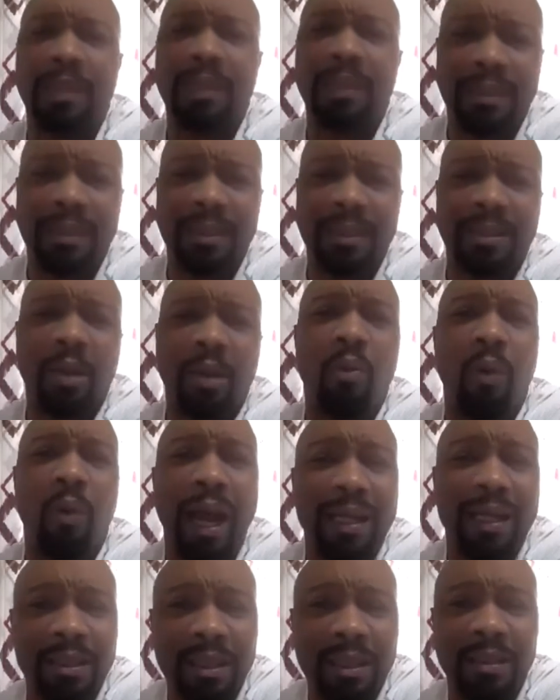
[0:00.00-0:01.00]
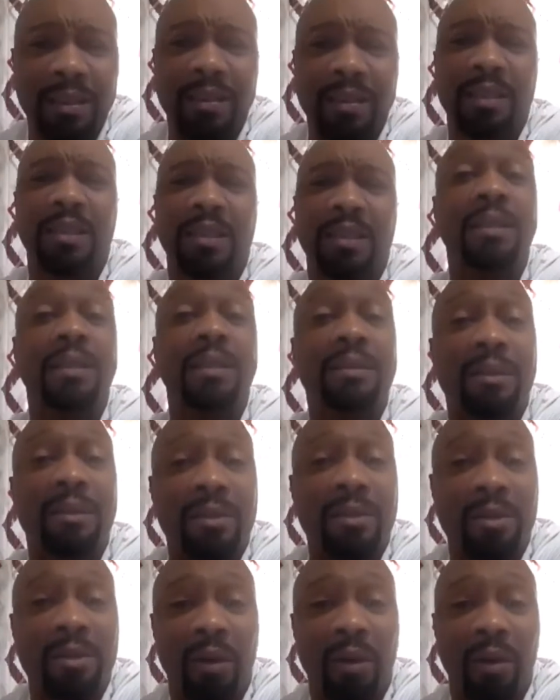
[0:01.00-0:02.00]
and just go watch it and just listen to the
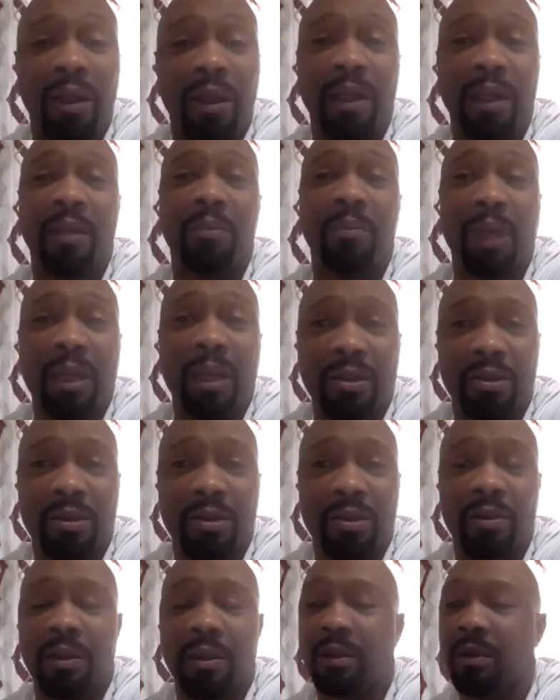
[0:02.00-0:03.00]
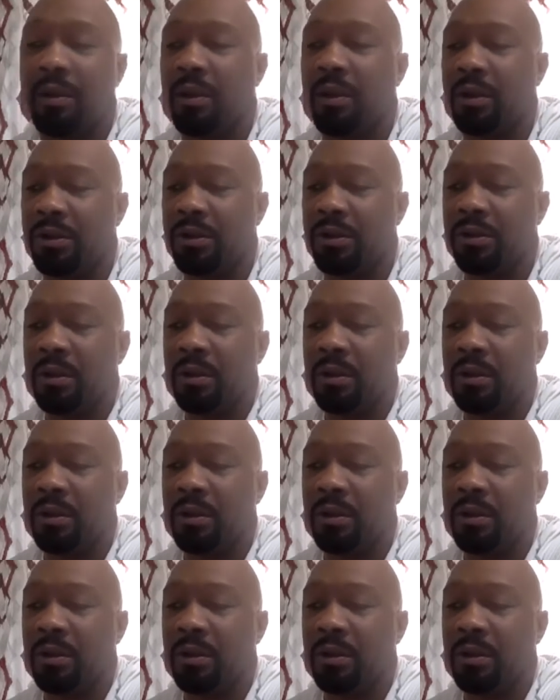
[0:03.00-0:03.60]
song. Let it bless you and encourage you.